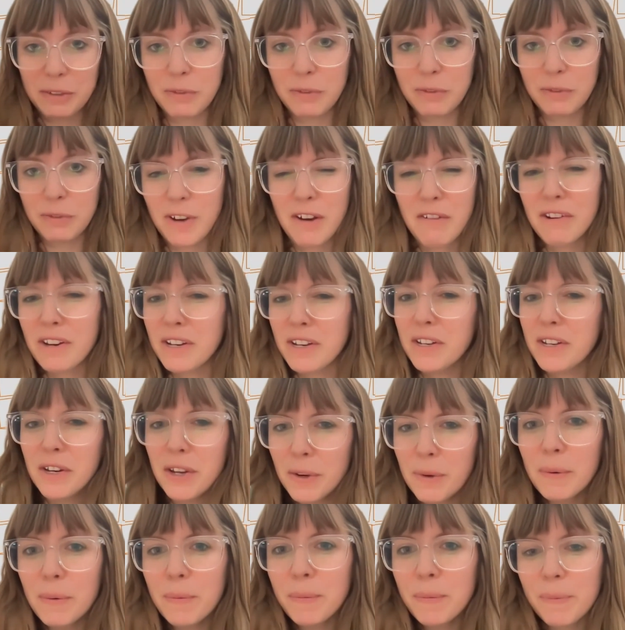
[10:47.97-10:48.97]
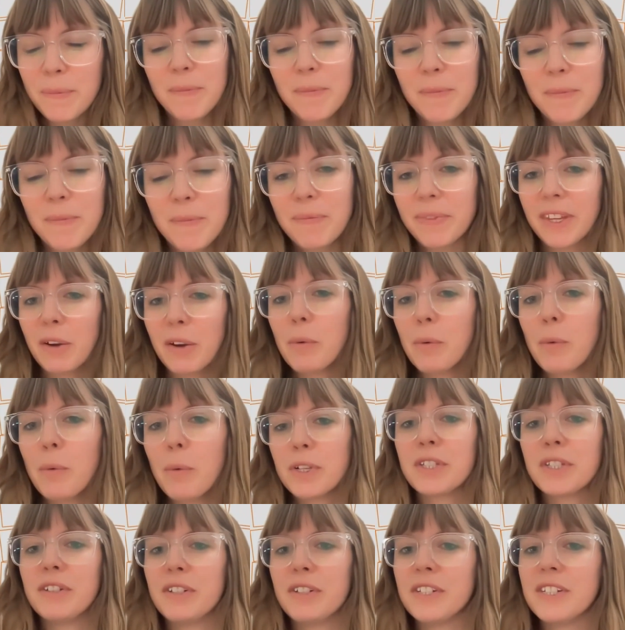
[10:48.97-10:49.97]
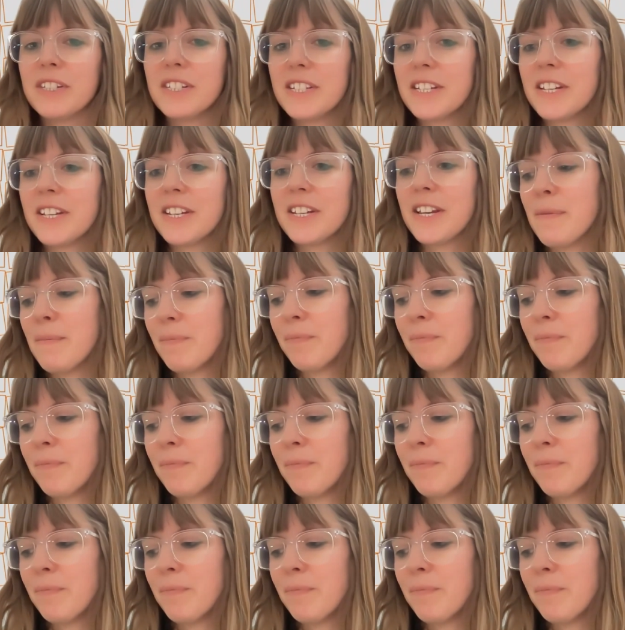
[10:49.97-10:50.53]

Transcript: It was very new. It wasn't